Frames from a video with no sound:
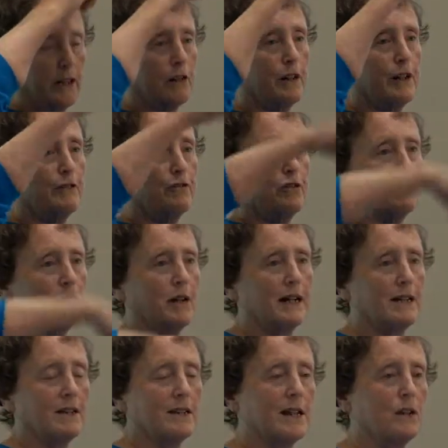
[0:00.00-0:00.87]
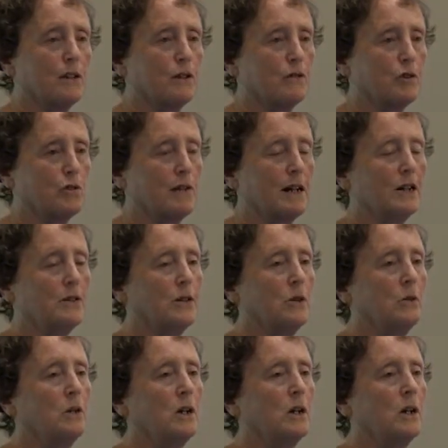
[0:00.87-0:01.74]
Erie from right south of
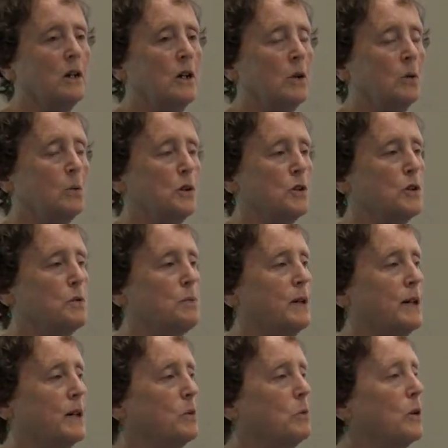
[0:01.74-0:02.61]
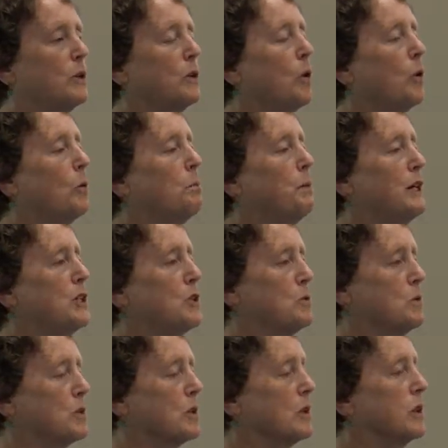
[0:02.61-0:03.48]
Toronto one spring, and one whole beach
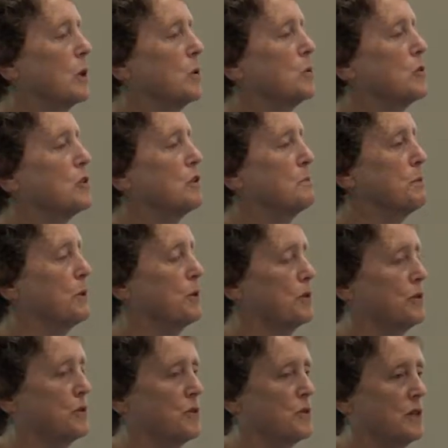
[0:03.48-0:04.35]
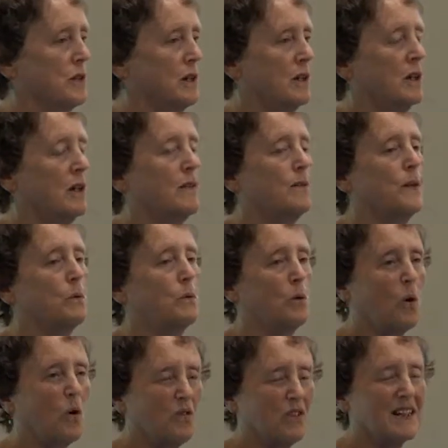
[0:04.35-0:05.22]
was closed to birders. There
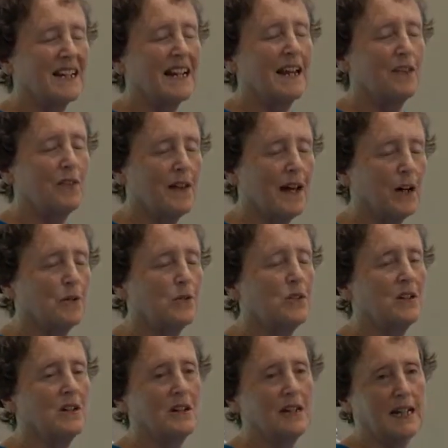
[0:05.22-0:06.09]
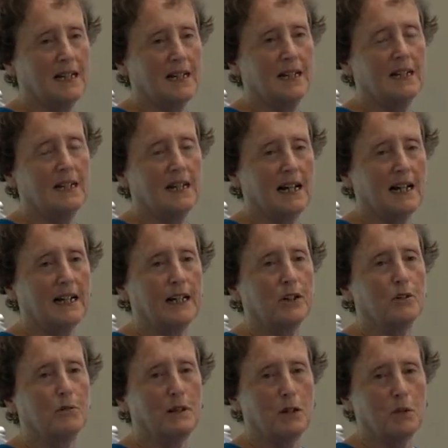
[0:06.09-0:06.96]
were over 10,000 dead and
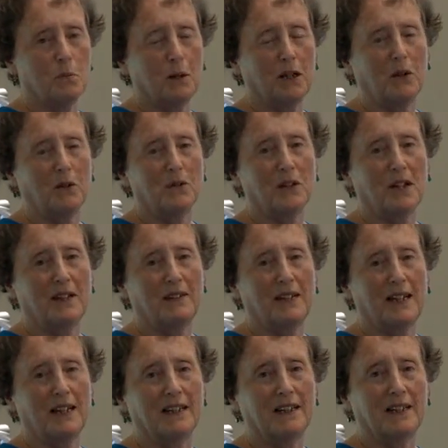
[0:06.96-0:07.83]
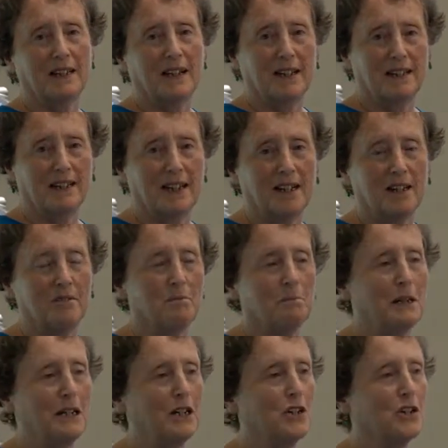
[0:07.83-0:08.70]
dying tree swallows on that, on
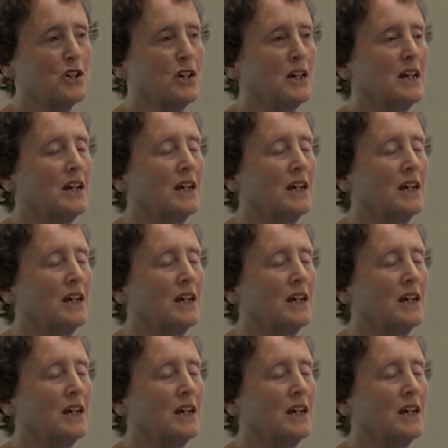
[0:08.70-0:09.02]
that beach.